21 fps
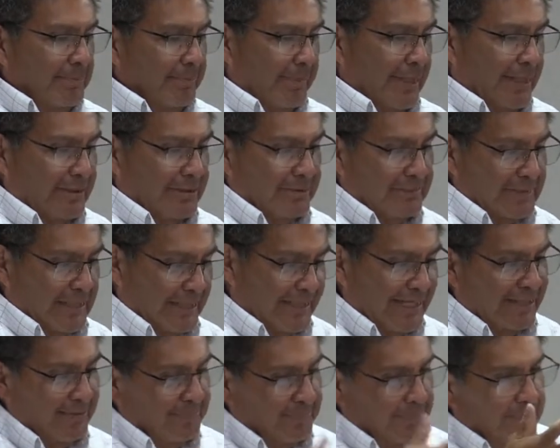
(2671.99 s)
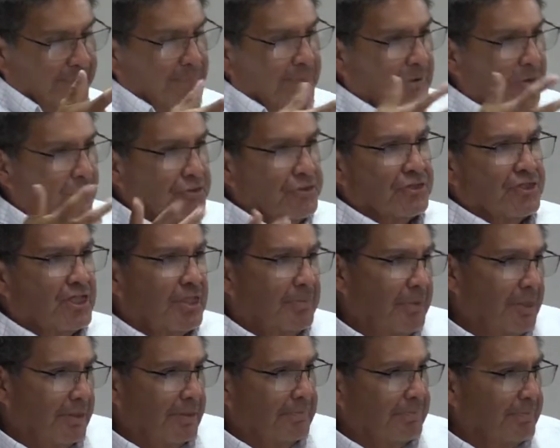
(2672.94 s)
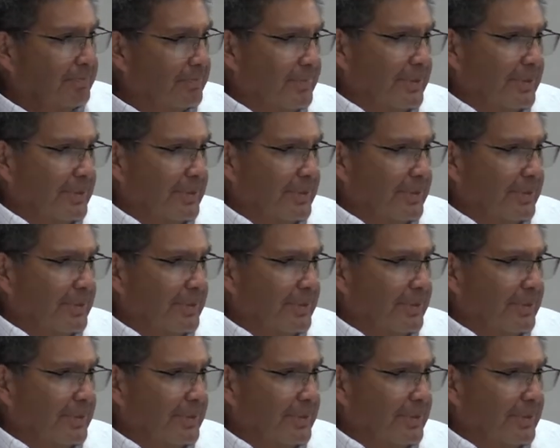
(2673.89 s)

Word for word: But again, those are some of the